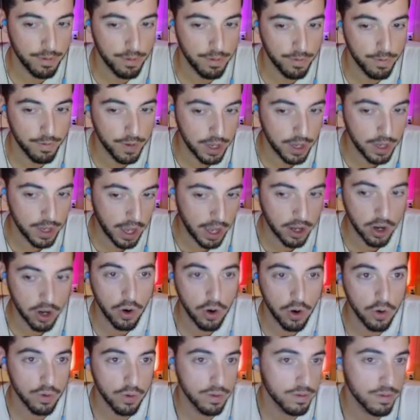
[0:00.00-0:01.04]

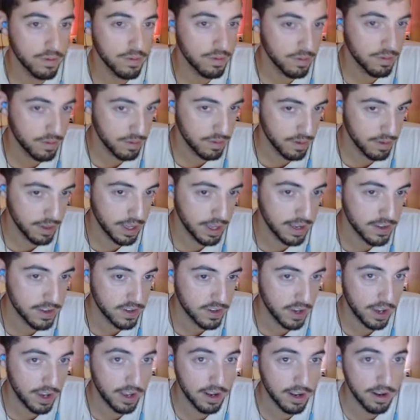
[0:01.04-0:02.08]
Viego, Lee
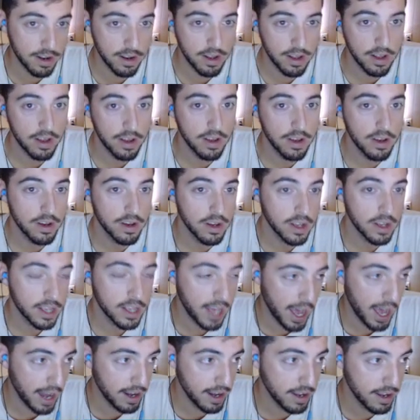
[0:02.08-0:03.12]
Sin,
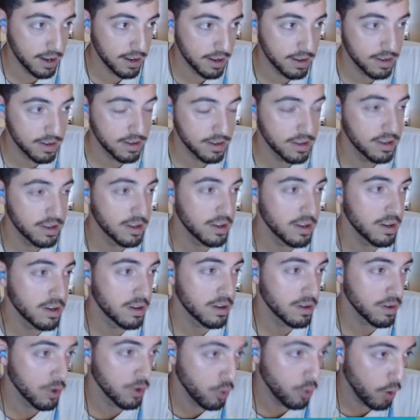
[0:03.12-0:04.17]
Kennen,
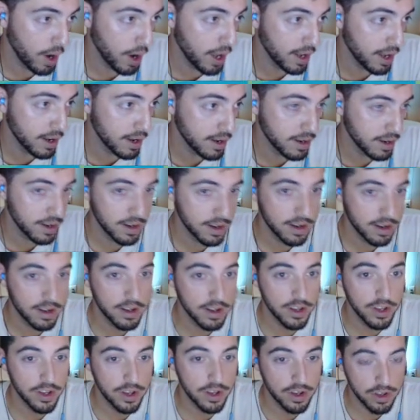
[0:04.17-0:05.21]
Gwen.
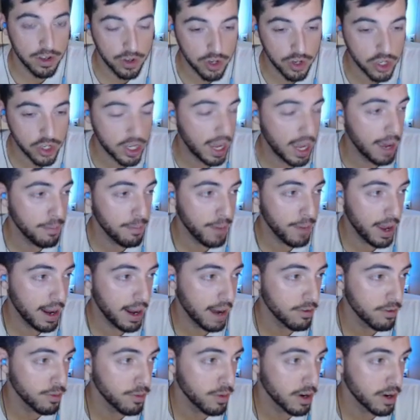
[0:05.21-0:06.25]
You just can't ban
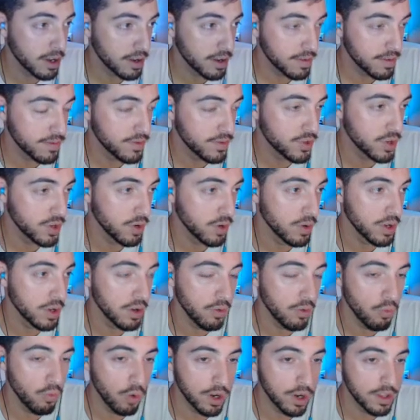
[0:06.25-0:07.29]
everybody. So
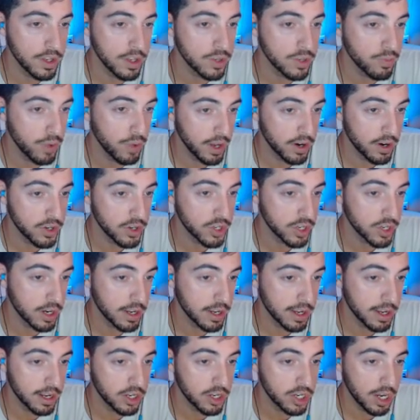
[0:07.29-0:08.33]
one of these players is going to
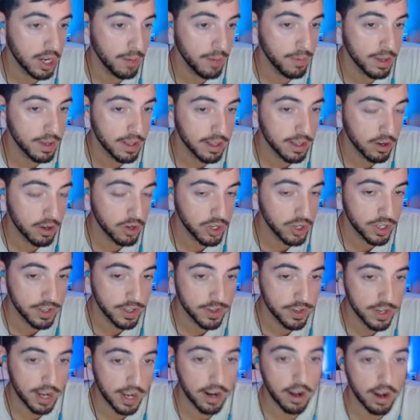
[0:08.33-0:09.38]
get a champion that they're just
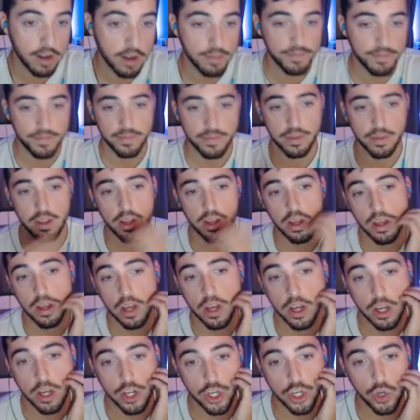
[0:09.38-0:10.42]
insane on.
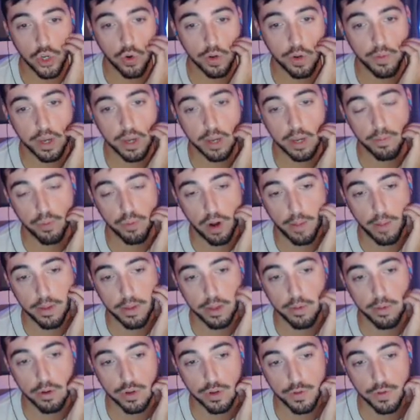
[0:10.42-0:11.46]
Doinb, probably the
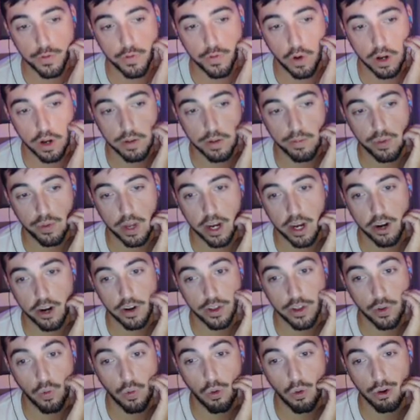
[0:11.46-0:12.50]
most fun player in
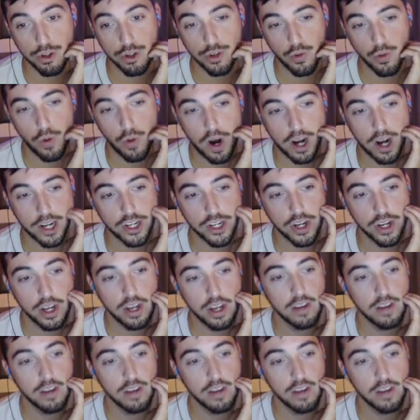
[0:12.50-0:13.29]
the world to watch